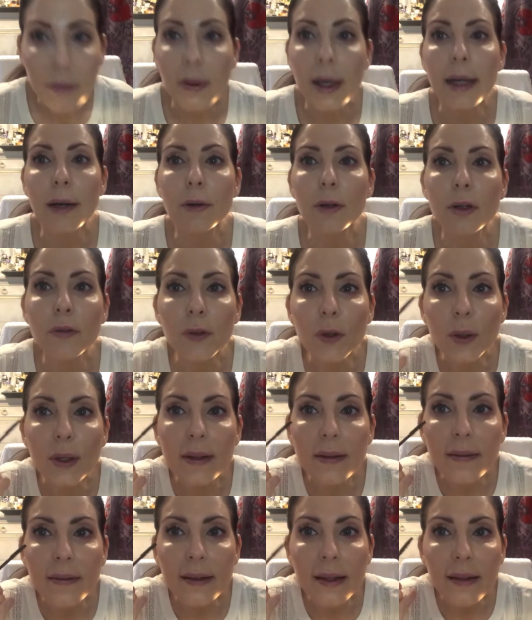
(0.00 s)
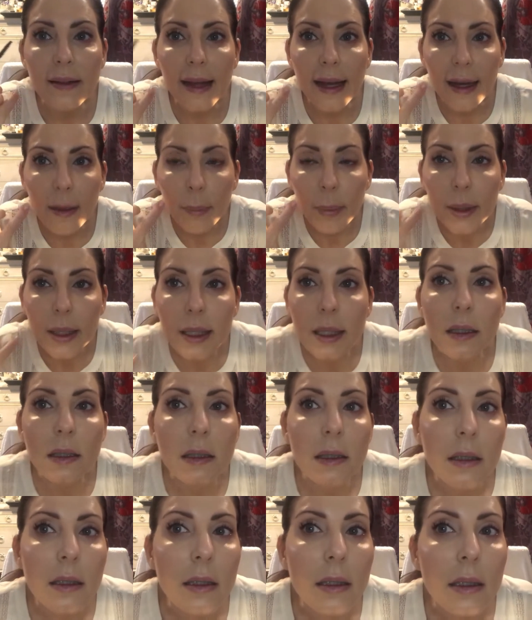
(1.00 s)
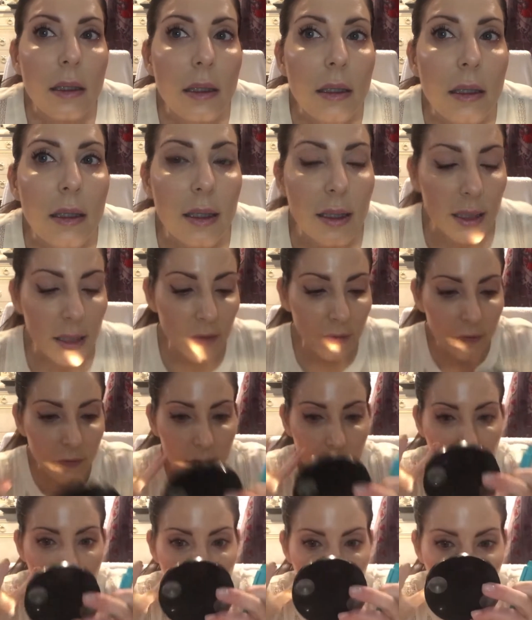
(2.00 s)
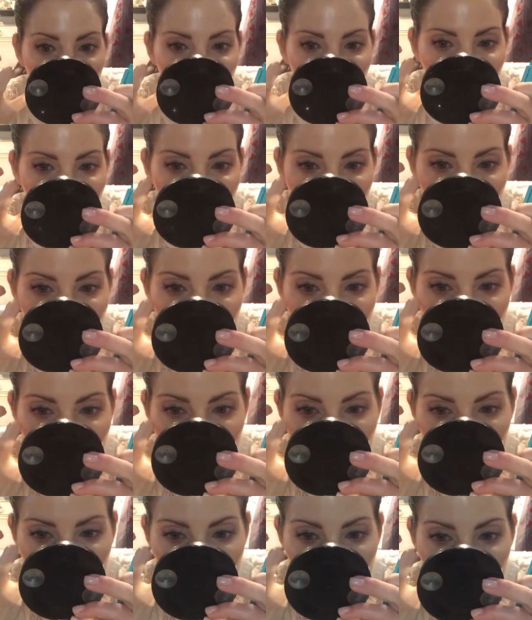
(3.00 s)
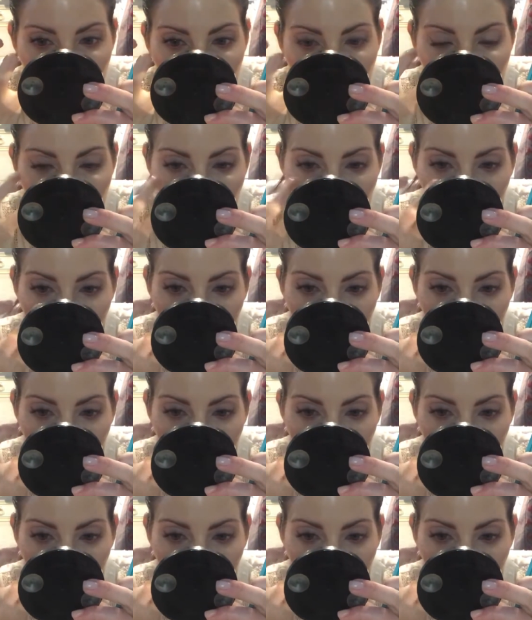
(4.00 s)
I don't know if you can see that, but it already just like a little bit,